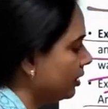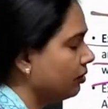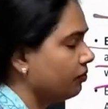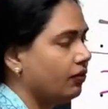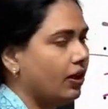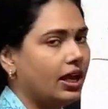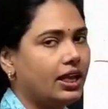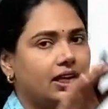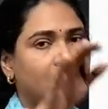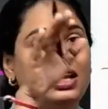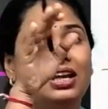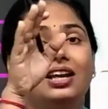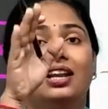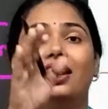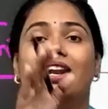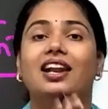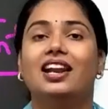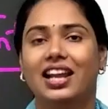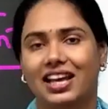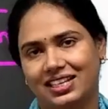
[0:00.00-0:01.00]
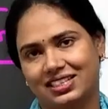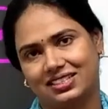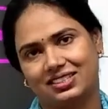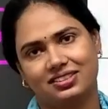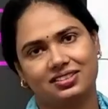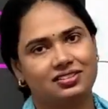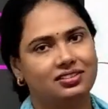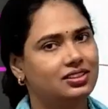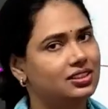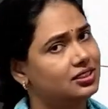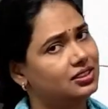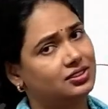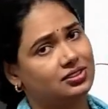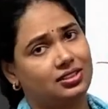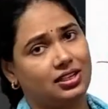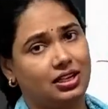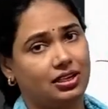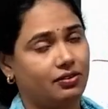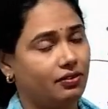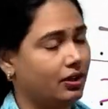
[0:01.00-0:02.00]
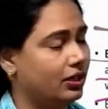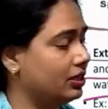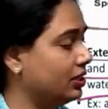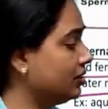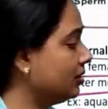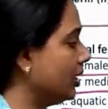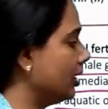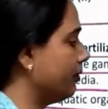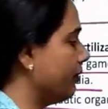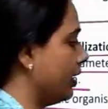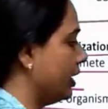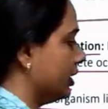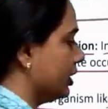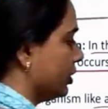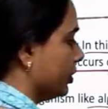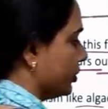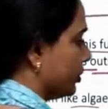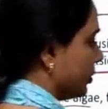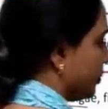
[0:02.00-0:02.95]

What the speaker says: very less. This is the disadvantage.